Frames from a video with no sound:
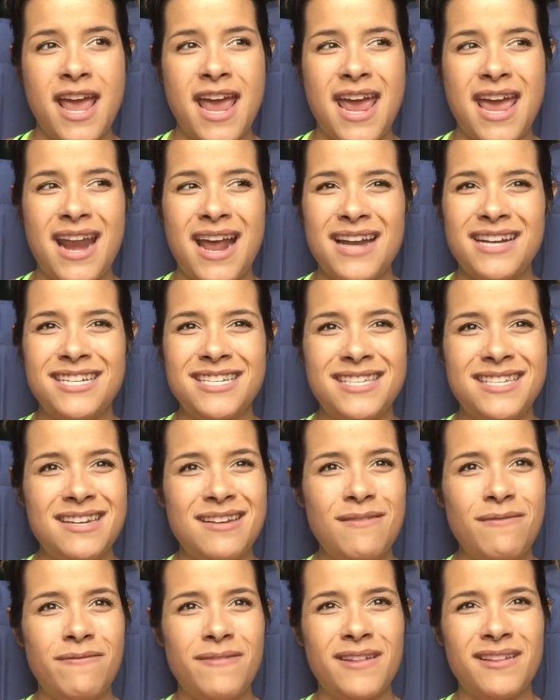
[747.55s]
And I just
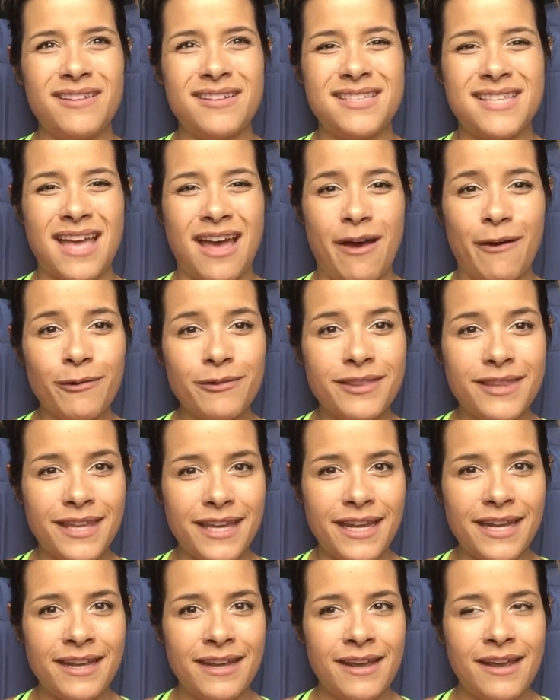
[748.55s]
didn't feel as
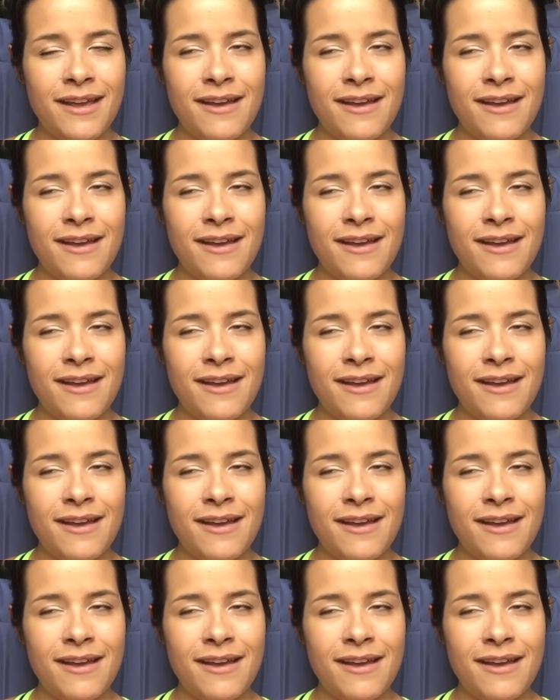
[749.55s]
healthy.